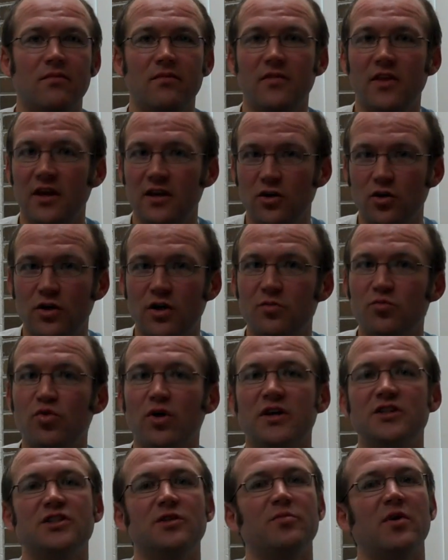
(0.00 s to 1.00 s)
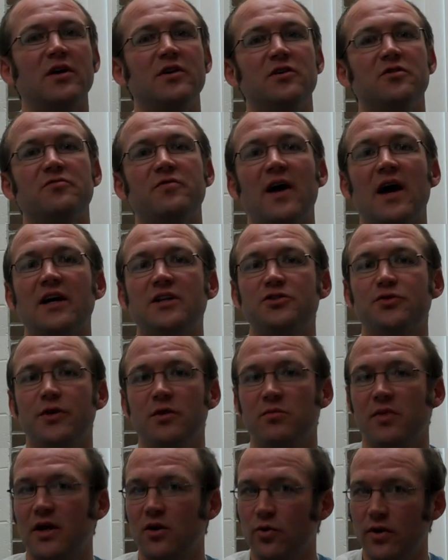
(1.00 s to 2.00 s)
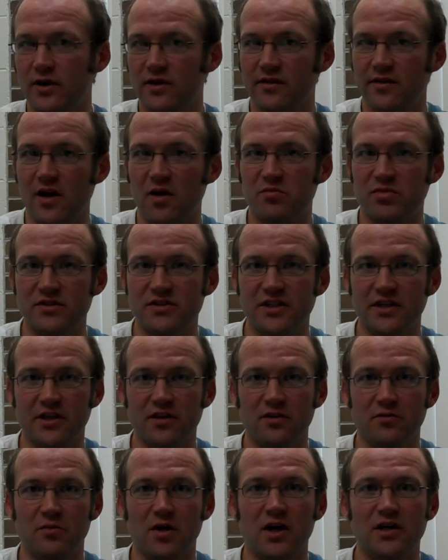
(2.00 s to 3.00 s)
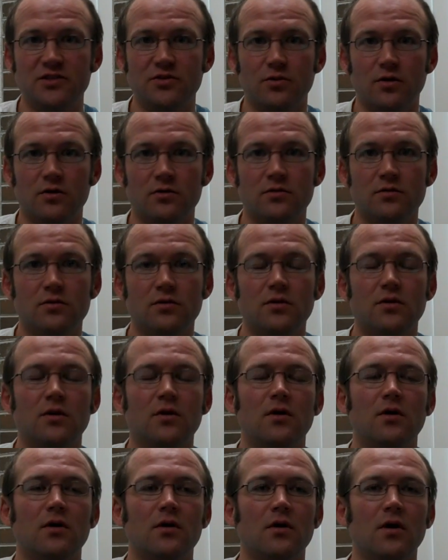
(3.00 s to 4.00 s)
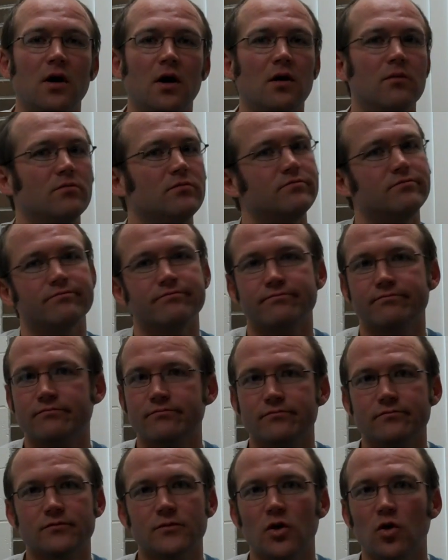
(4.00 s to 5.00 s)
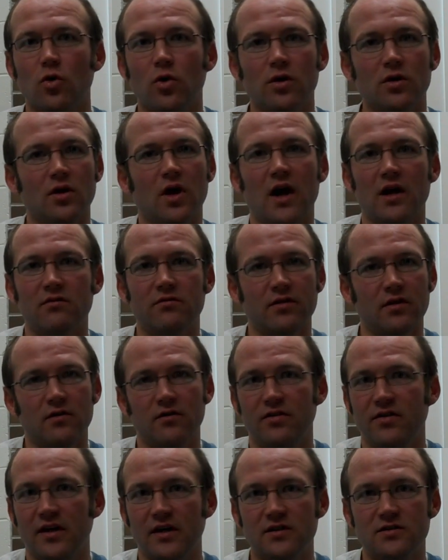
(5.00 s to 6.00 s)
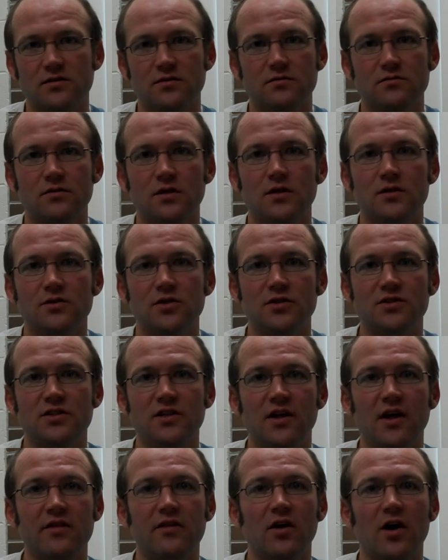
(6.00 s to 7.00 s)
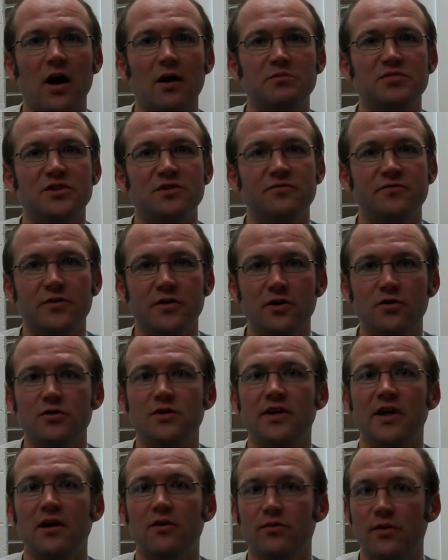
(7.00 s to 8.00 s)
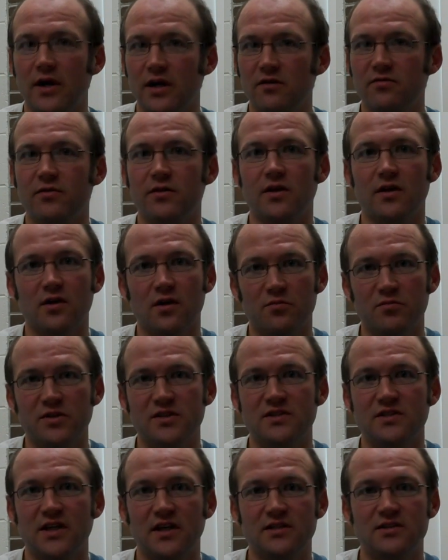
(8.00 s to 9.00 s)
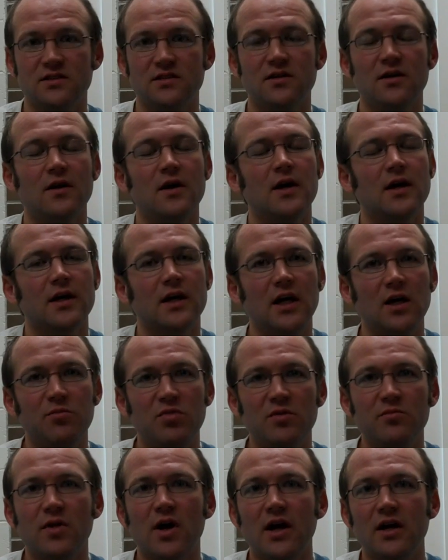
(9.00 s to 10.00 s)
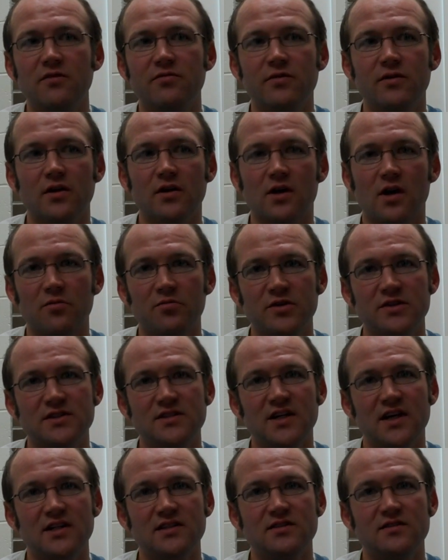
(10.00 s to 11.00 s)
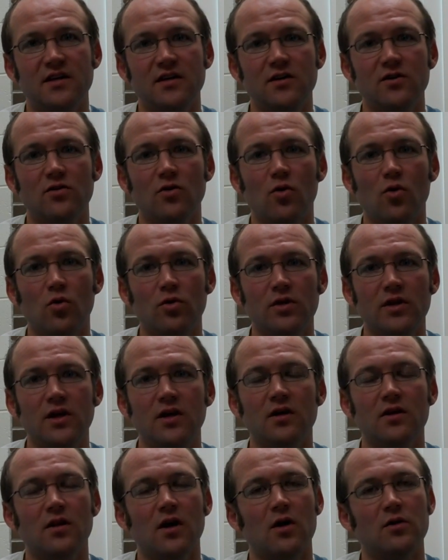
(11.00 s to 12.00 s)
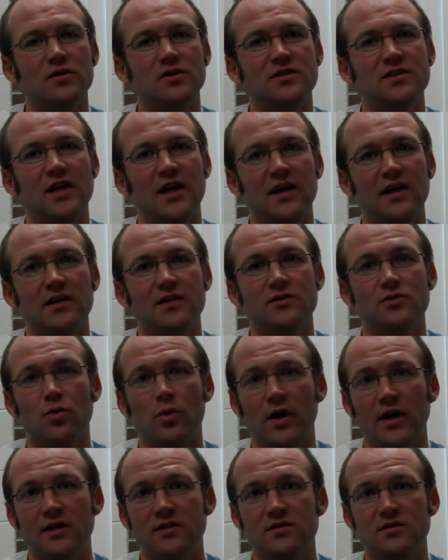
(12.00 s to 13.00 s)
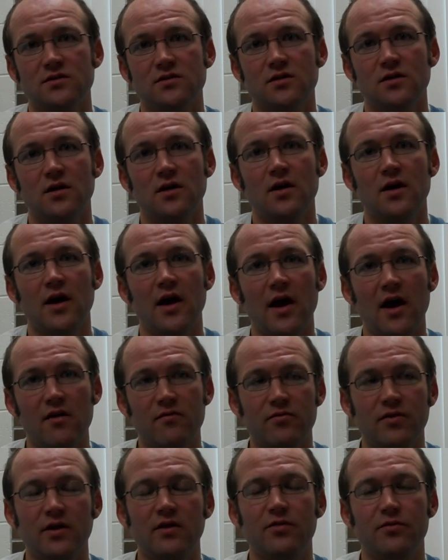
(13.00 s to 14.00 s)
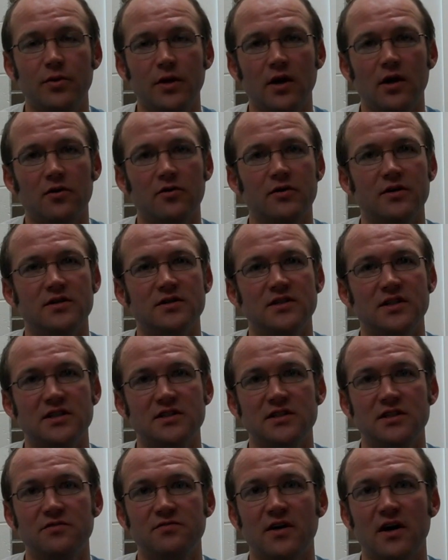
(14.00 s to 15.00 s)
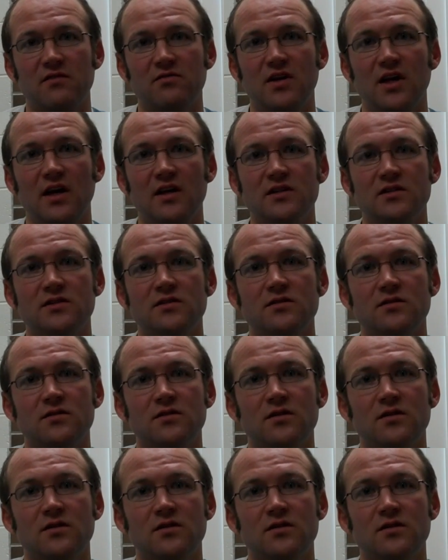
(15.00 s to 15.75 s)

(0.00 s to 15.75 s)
then you can brush up on your factoring by going to that particular module, um, or a lot of other things. So it's another option for you to get ready for the compass test. Keep in mind for the compass test that you're only allowed to take it twice every 365 days.